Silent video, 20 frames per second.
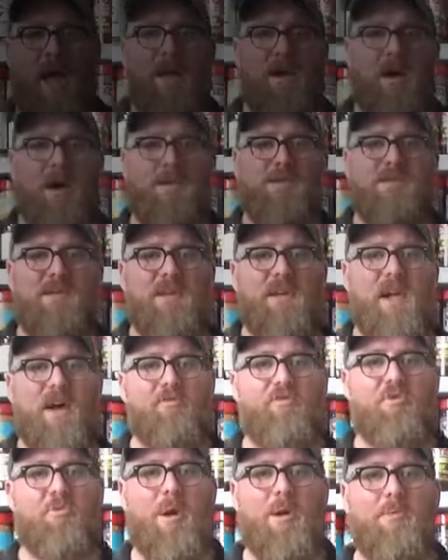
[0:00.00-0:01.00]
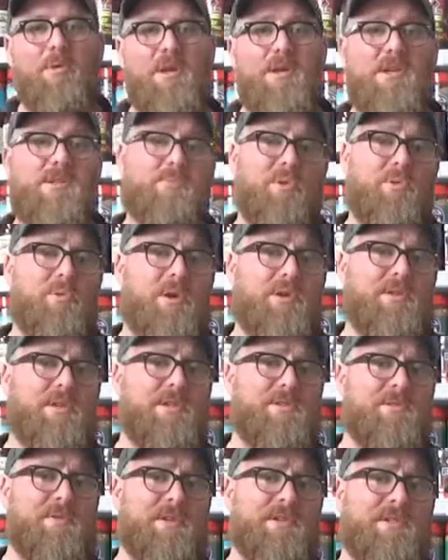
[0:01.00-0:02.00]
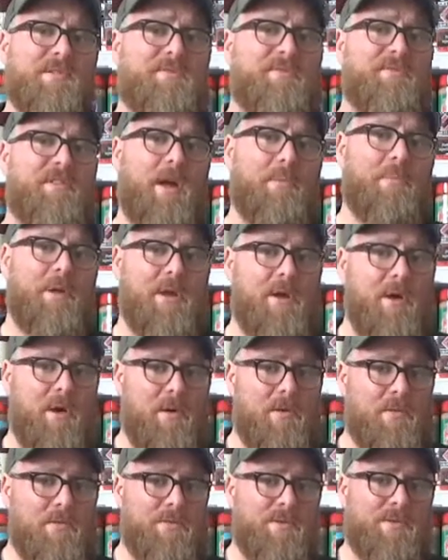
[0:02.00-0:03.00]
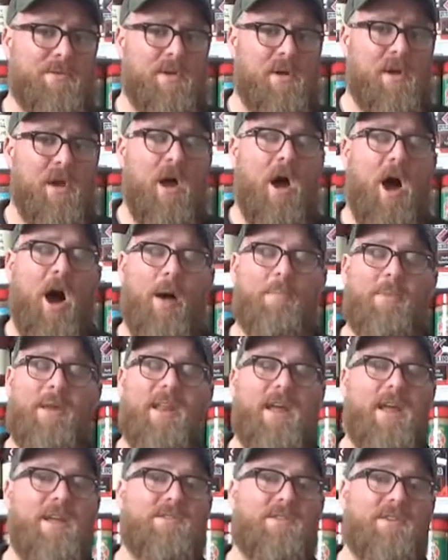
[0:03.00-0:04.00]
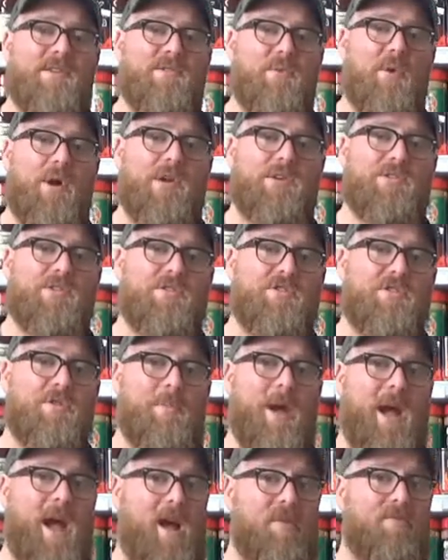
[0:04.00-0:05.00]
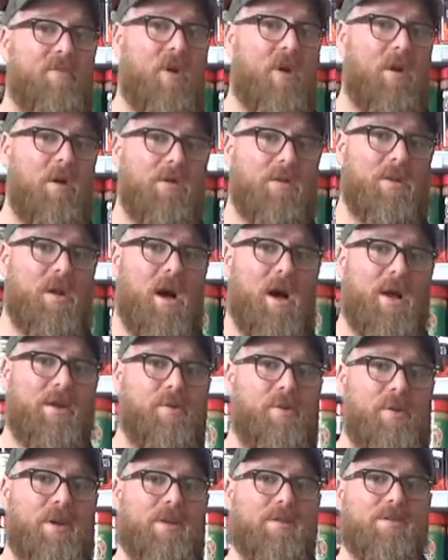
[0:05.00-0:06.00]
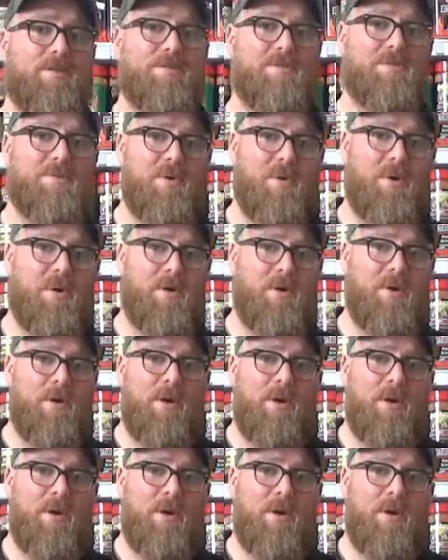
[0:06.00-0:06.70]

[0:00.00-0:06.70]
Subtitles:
Hey guys, Cam from BBQ Spit Rotisseries and Flaming Coals. I'm here to answer those questions you may have online or in store.